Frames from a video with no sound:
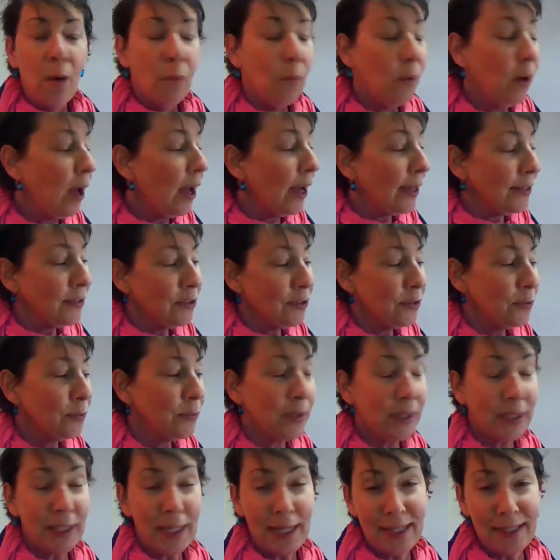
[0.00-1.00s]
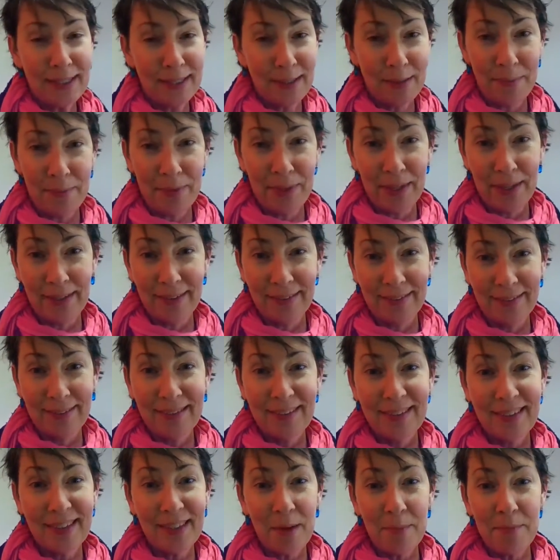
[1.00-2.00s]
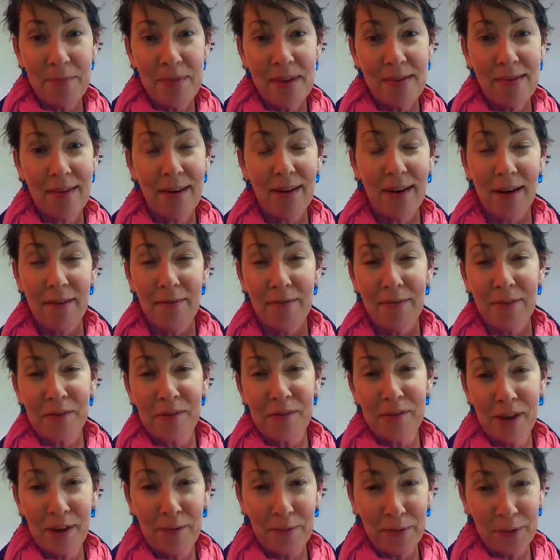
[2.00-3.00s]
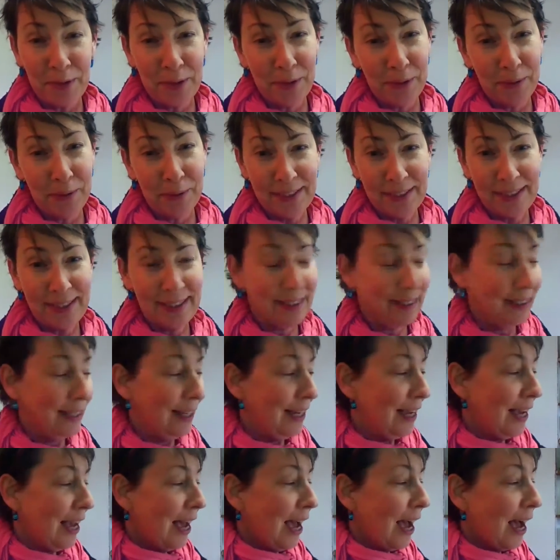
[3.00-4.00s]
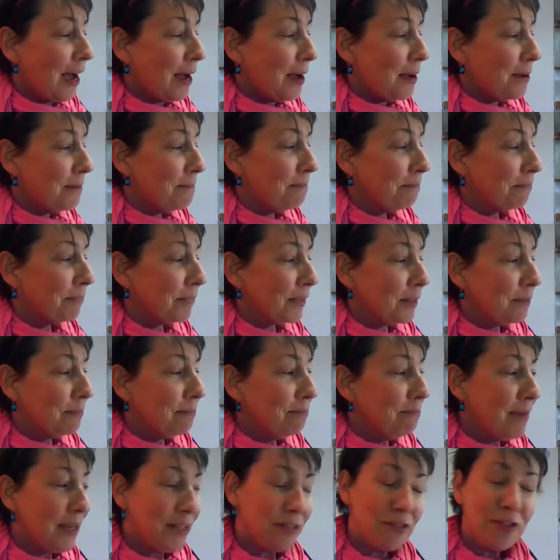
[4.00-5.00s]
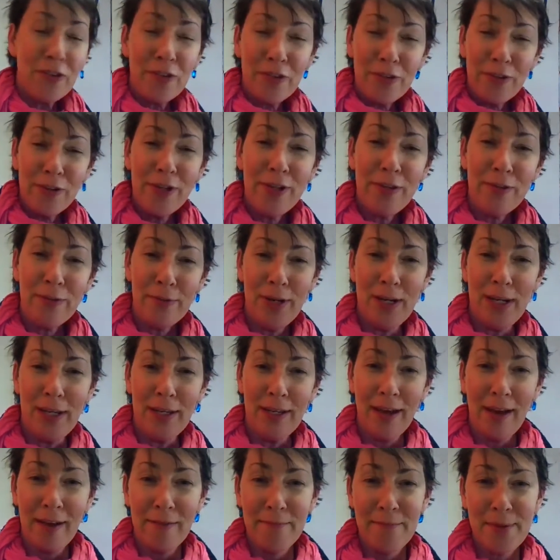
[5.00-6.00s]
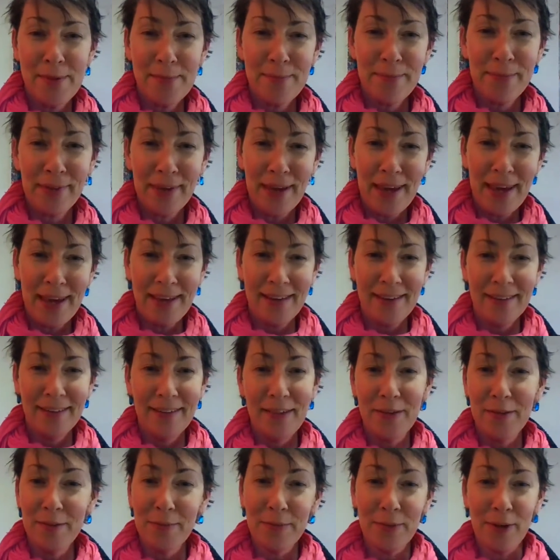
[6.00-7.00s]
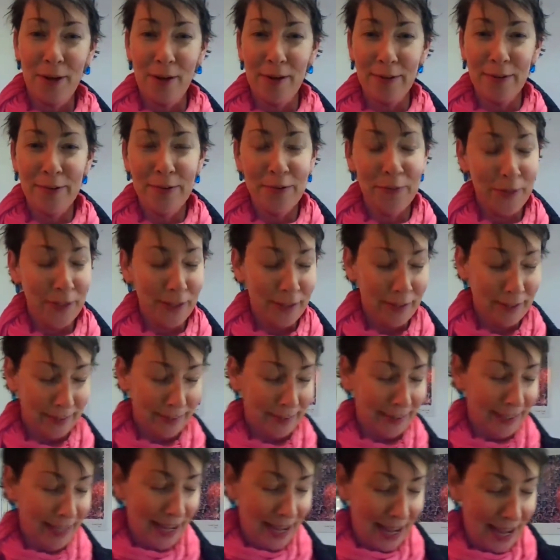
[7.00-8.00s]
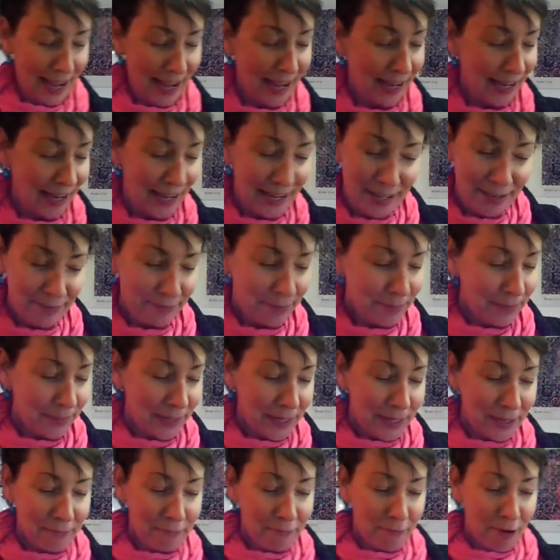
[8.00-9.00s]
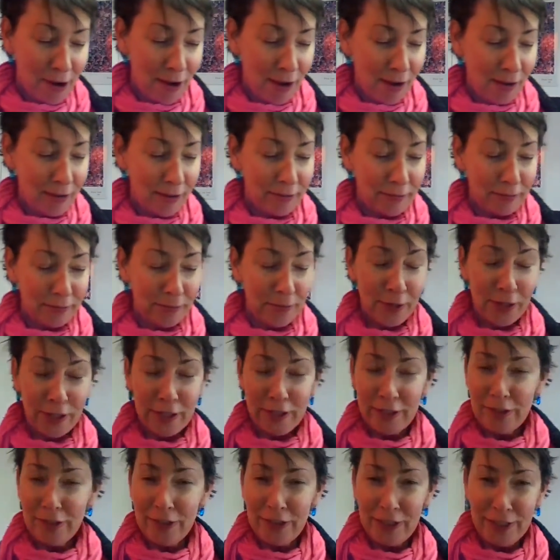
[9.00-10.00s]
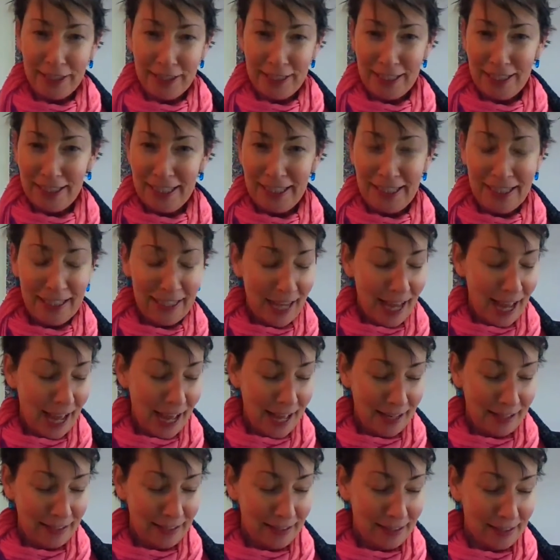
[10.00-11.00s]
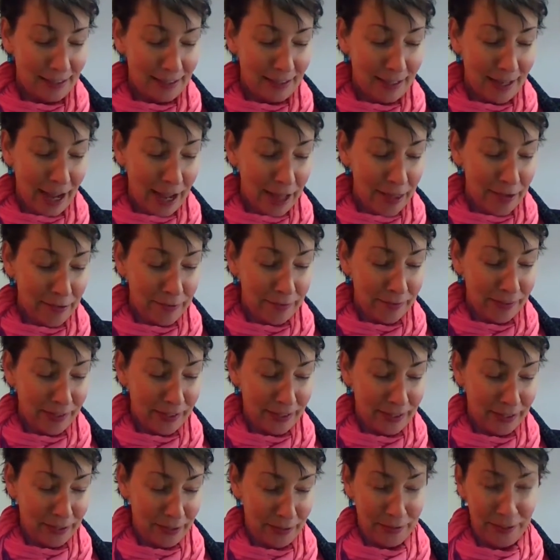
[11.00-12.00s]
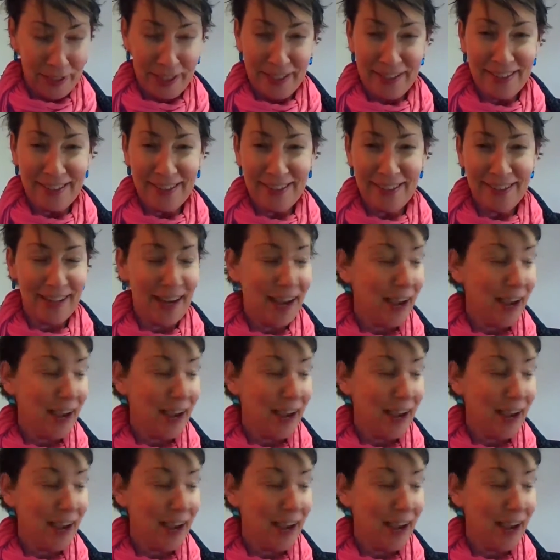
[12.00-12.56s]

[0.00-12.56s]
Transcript: Well, I just realized something that I've never noticed. Measure 33. I've been playing the wrong trill, and I even played it wrong for Chen Yi, and neither of us noticed.